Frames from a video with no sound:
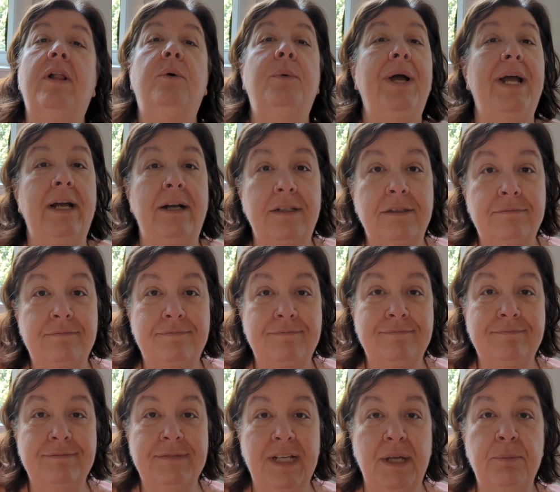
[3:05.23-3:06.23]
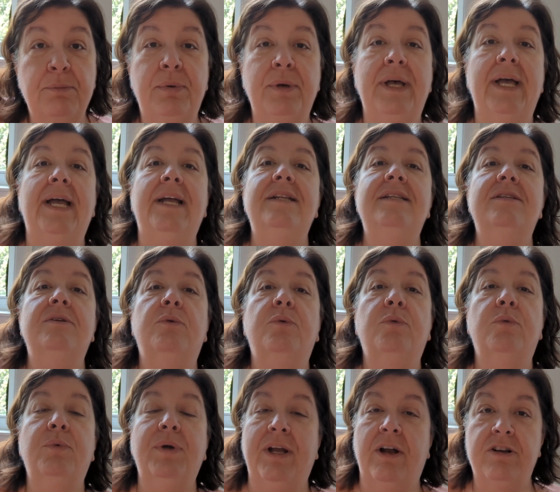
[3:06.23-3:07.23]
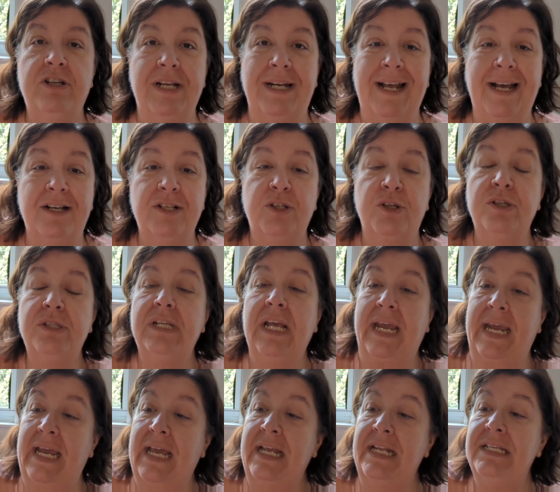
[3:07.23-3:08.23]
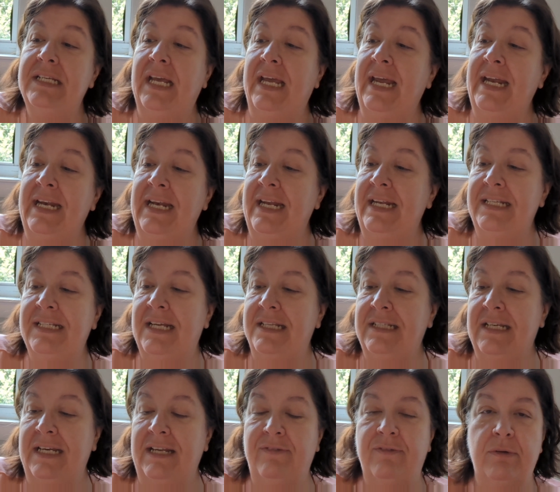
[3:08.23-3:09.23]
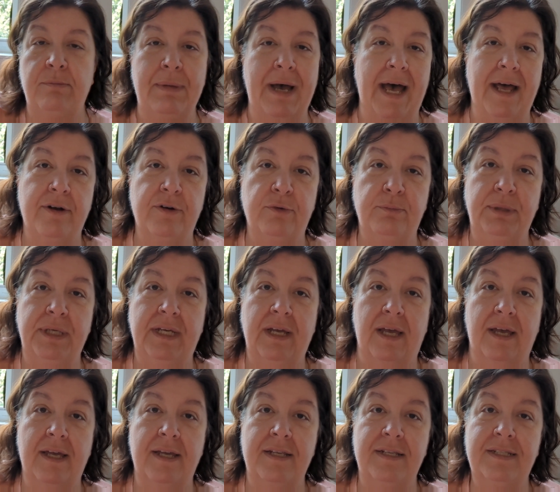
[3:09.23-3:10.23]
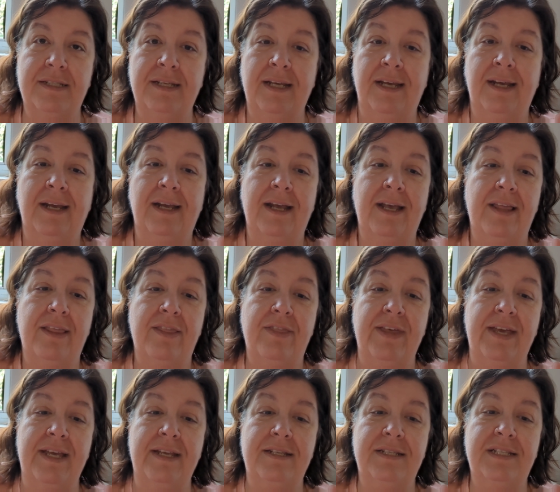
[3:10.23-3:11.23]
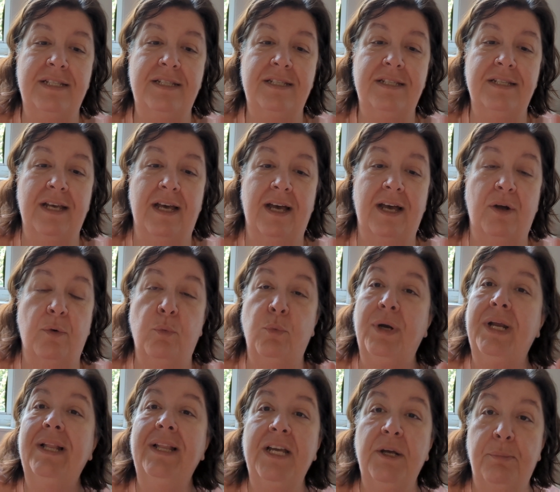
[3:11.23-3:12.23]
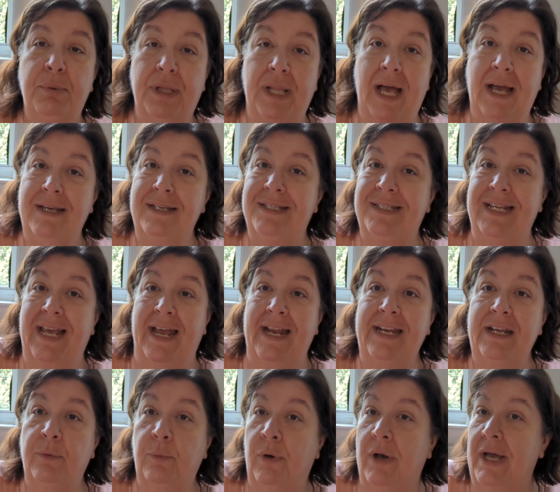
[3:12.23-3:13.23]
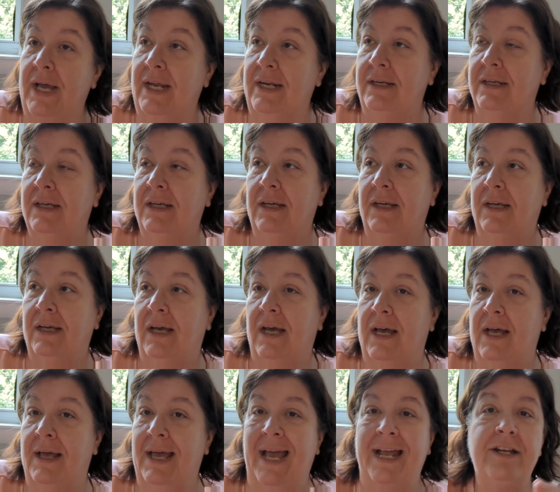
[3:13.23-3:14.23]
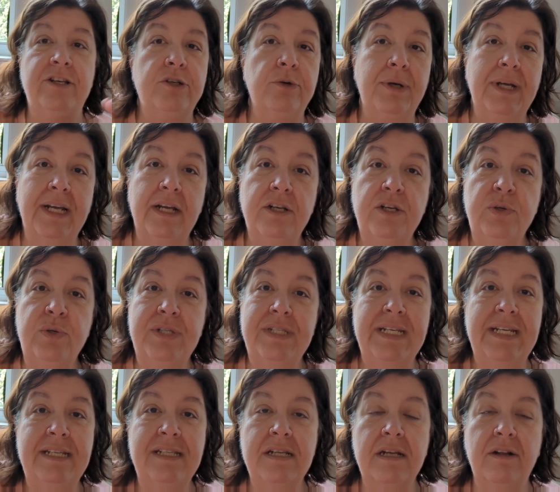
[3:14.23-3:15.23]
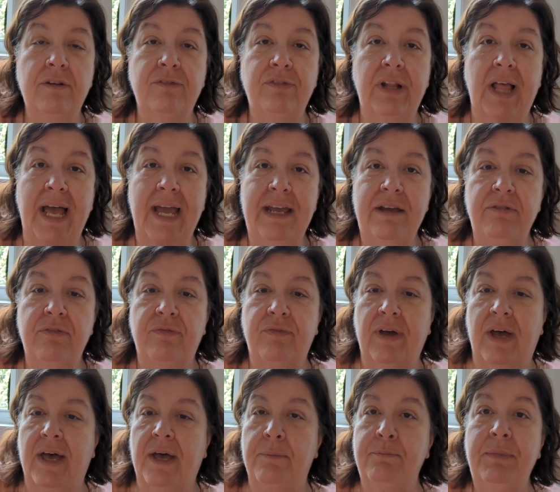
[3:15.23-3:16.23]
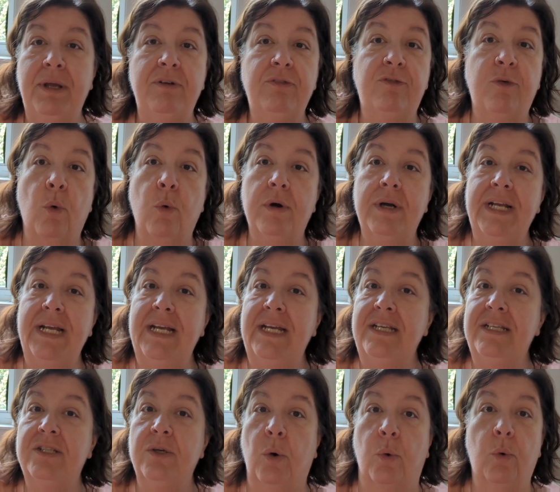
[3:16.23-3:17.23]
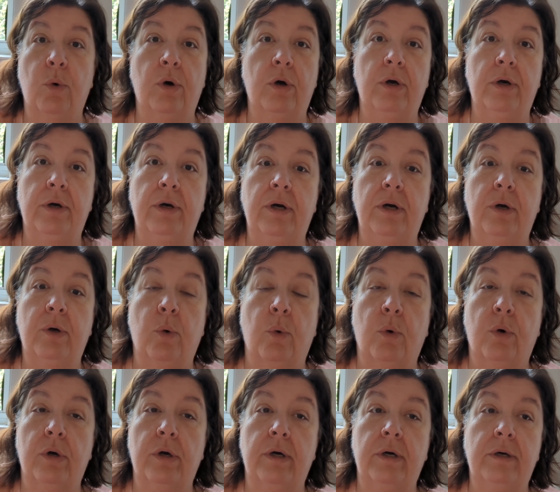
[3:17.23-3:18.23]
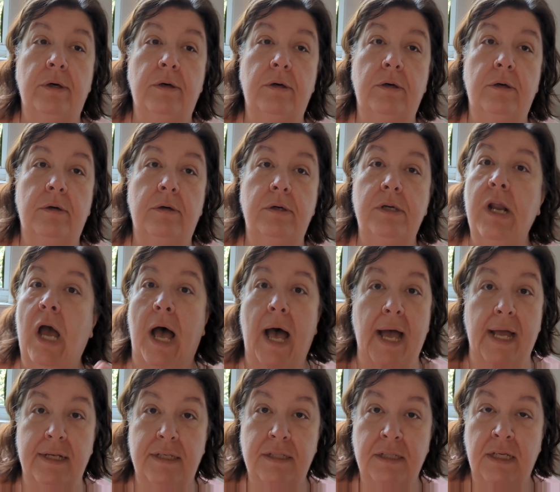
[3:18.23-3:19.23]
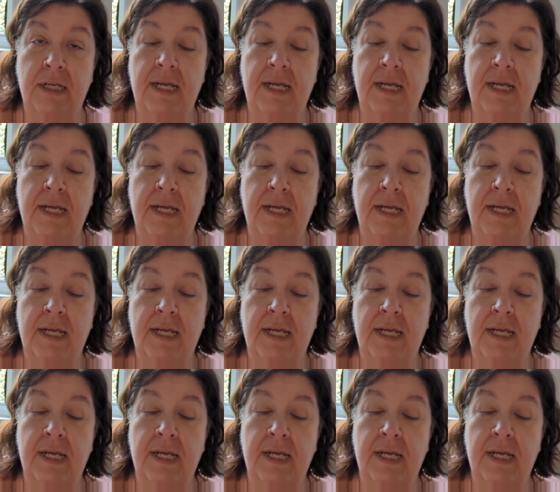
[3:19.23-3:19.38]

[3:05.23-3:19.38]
aware, but we are Gen Xers, and it doesn't even matter, because this really applies to anyone entering a new season of life, mid 40s or not.